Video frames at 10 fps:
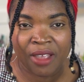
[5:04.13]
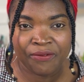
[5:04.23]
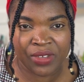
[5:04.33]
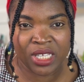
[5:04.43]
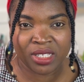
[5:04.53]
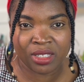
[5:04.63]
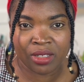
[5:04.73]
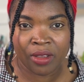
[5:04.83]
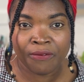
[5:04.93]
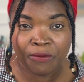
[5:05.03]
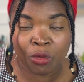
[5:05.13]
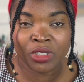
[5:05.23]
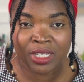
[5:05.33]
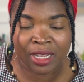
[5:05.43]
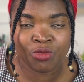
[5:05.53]
fees for
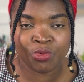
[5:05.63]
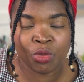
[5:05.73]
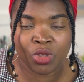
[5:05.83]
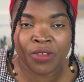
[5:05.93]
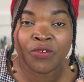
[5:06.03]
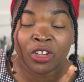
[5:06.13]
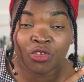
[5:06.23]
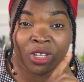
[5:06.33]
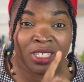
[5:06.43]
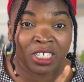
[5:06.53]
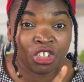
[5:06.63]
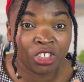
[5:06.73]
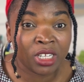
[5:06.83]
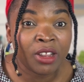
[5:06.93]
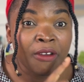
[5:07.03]
that role if you're
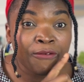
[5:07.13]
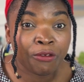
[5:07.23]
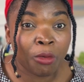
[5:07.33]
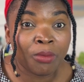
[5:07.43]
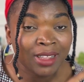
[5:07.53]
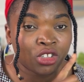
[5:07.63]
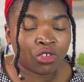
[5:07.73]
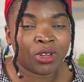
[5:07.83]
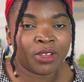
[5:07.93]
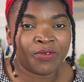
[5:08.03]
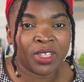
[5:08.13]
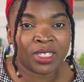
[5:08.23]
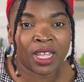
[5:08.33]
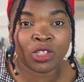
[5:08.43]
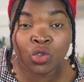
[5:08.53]
transitioning from student
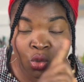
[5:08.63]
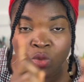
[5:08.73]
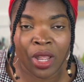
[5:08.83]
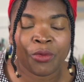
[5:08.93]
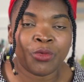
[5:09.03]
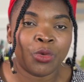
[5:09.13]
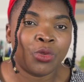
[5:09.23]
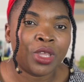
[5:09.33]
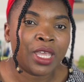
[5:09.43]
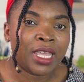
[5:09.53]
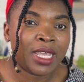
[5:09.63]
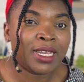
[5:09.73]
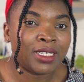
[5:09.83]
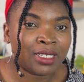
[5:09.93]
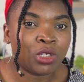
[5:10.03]
visa to that role in
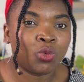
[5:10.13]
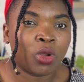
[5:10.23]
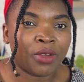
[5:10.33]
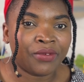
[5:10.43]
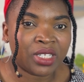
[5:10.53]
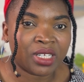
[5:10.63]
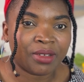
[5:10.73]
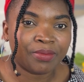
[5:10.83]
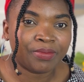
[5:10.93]
a skilled worker visa.